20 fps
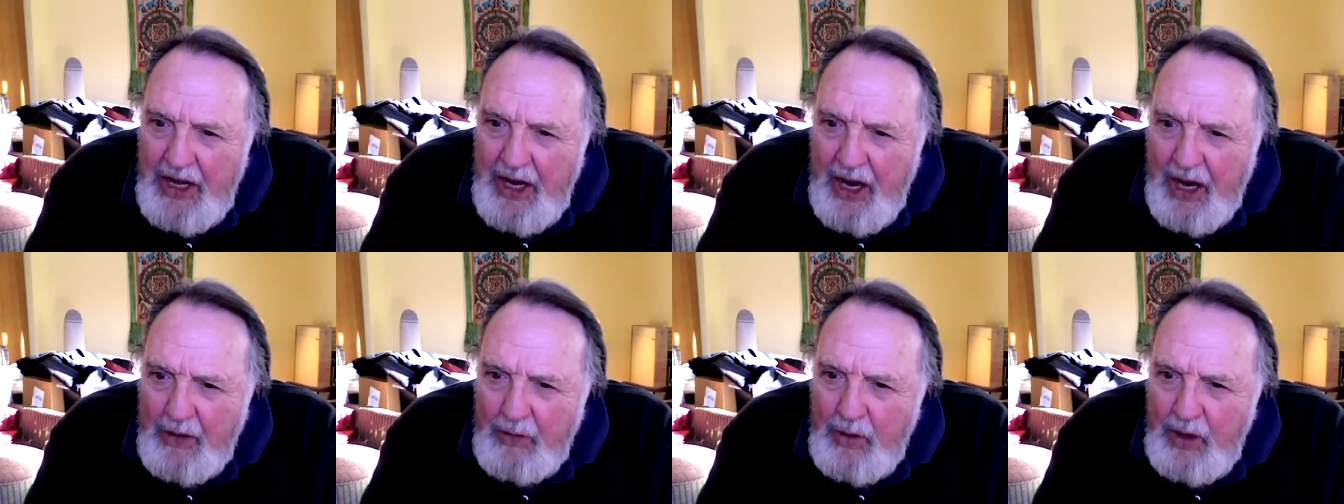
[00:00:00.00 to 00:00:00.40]

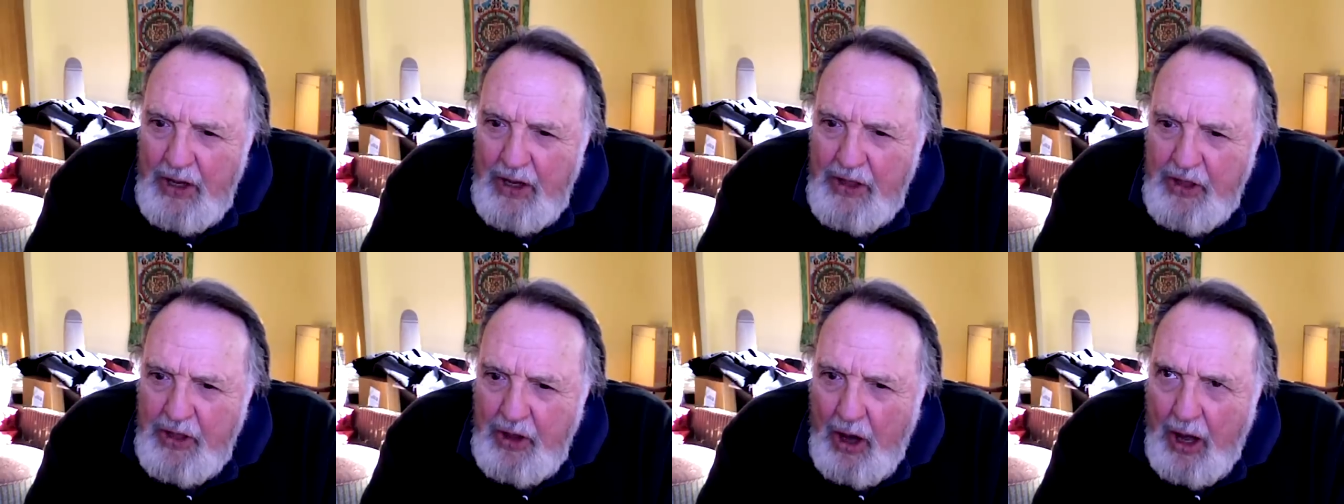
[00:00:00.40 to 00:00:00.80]
I really
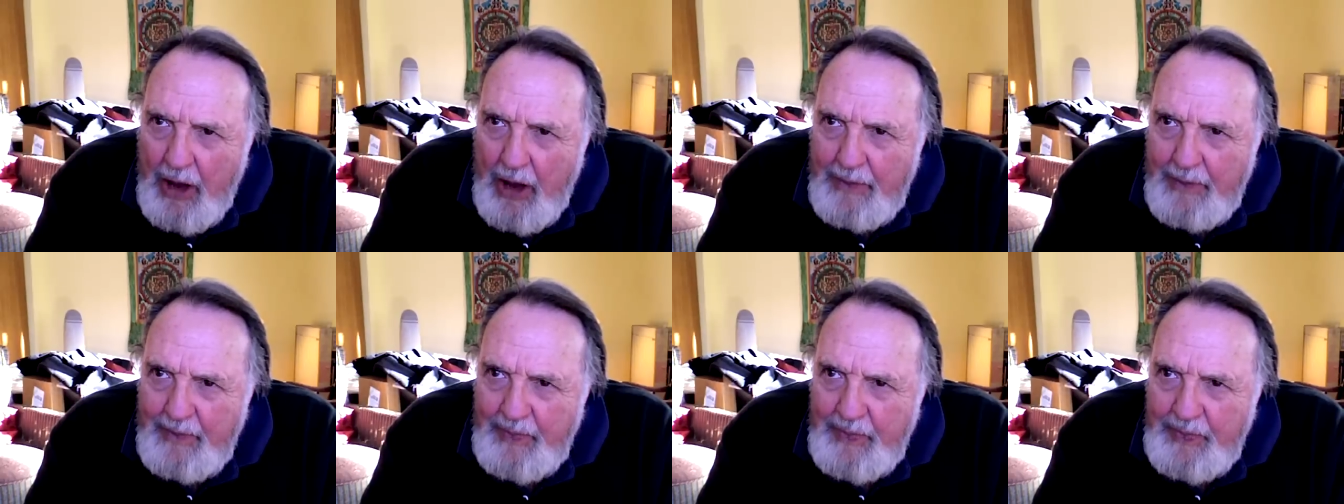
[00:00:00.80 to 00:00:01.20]

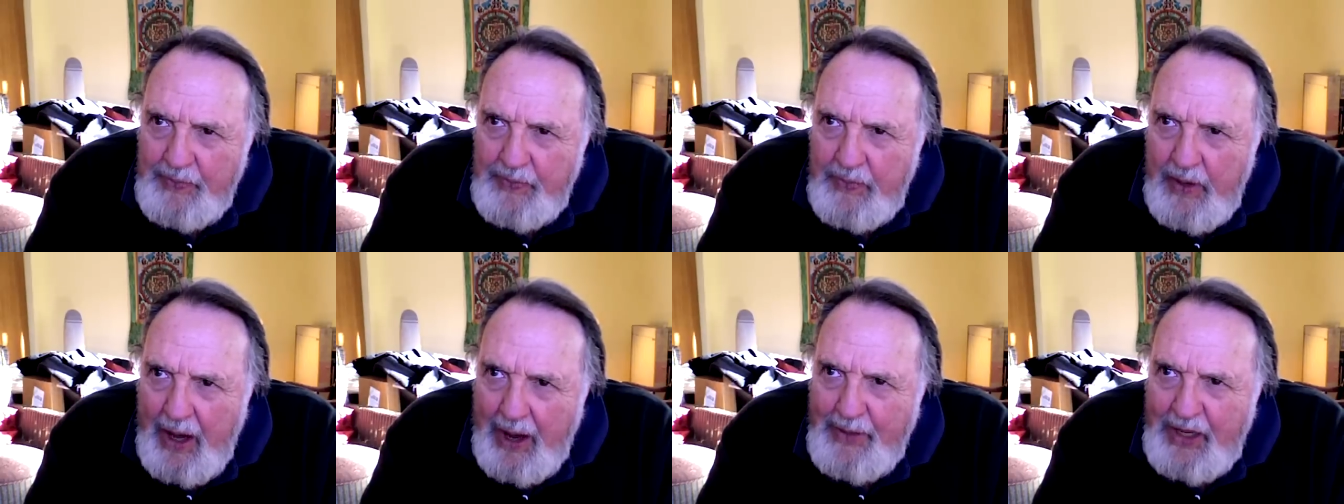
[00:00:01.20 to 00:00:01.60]
thought,
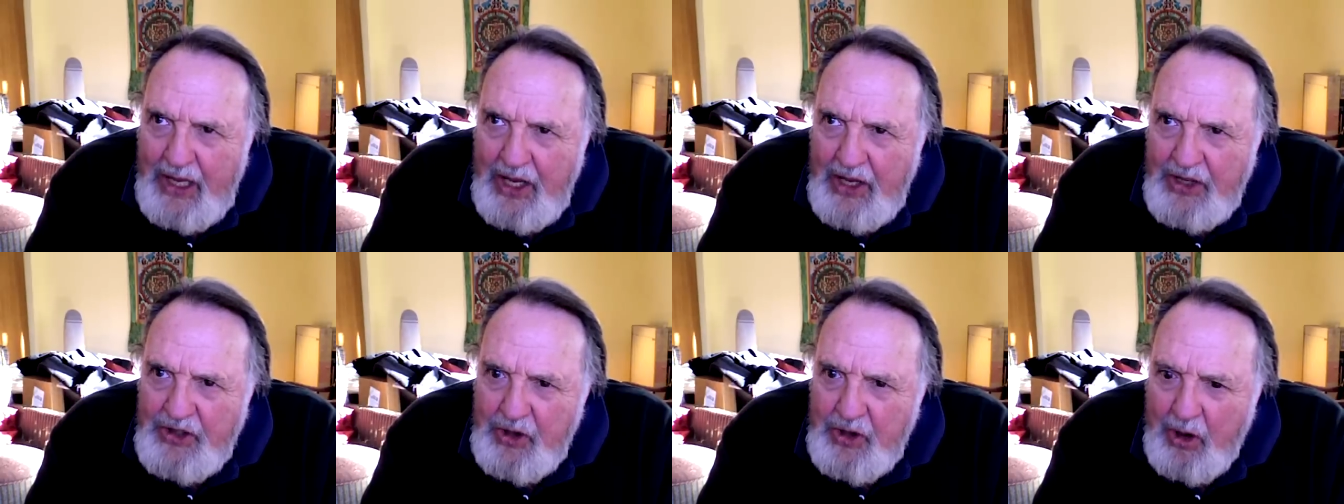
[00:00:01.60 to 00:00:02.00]
I'm a
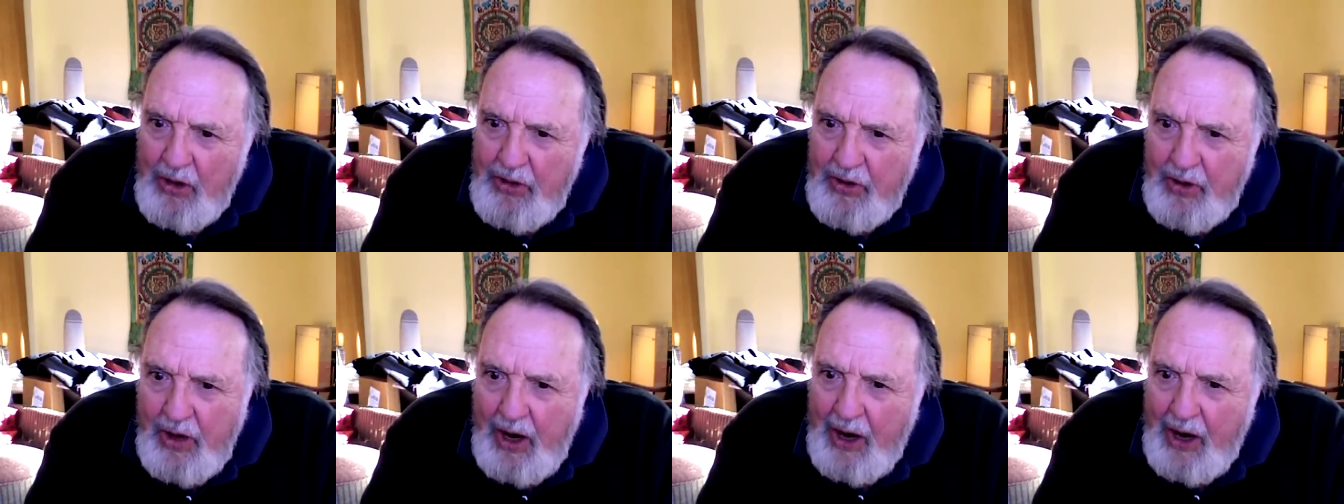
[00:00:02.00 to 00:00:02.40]
kid's
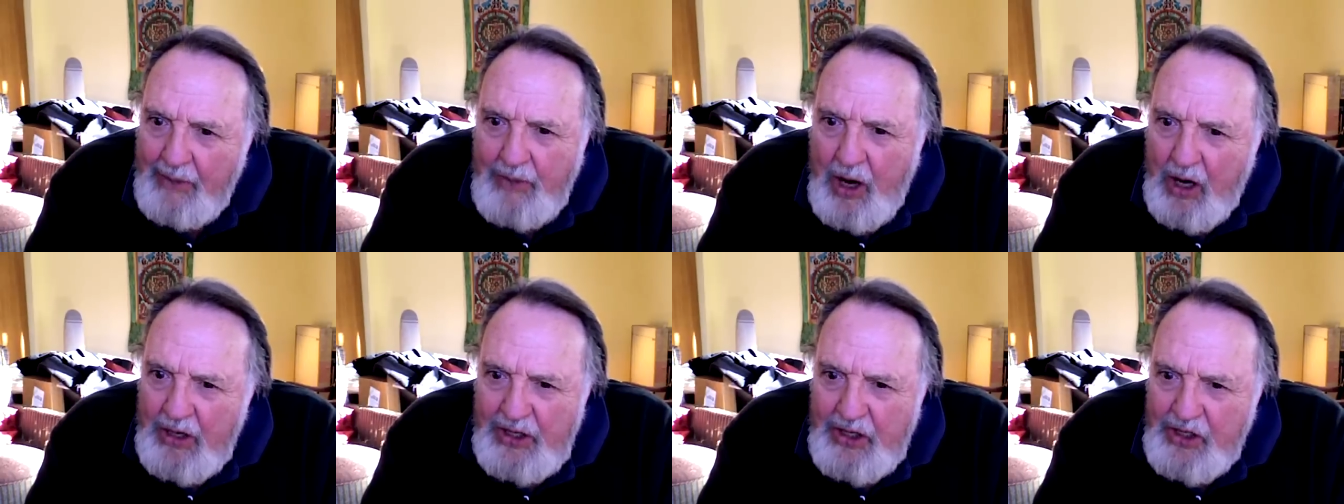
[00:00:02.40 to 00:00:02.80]
author. I'm
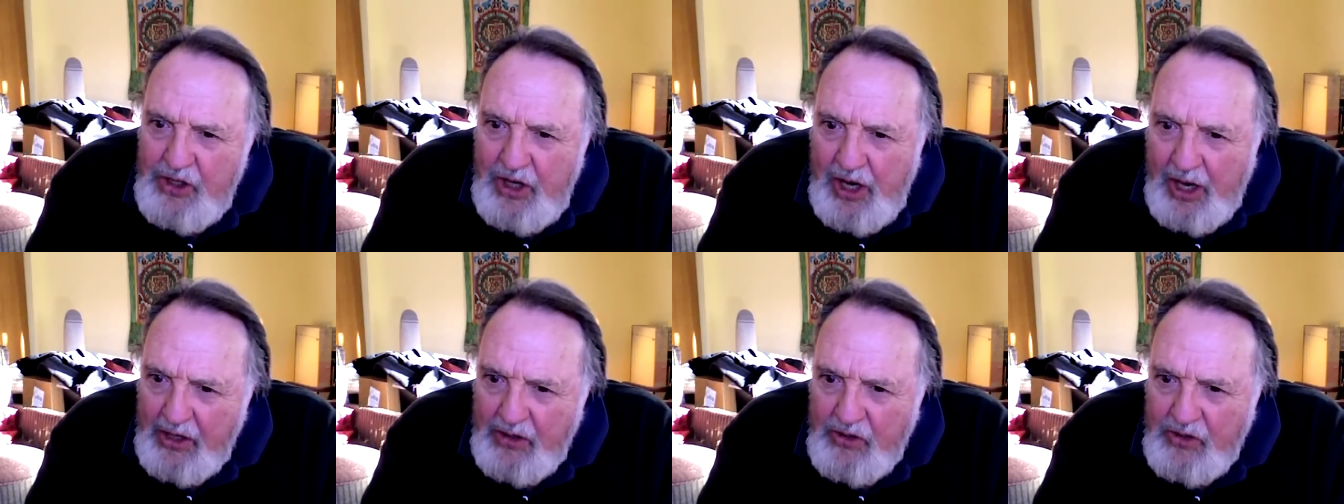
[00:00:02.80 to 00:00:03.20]
not going to
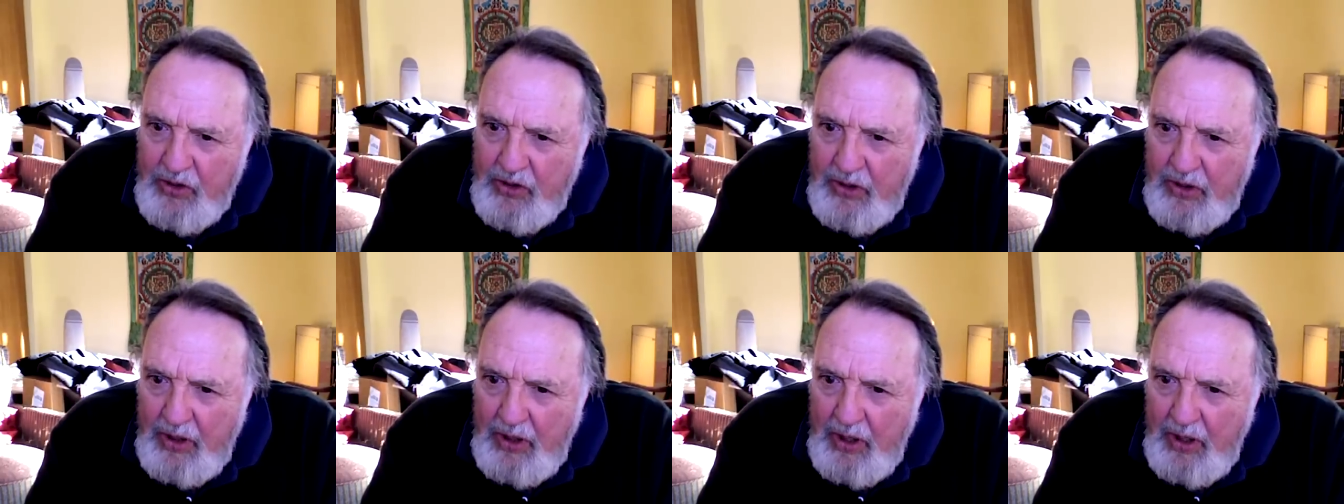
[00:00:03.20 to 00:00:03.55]
change.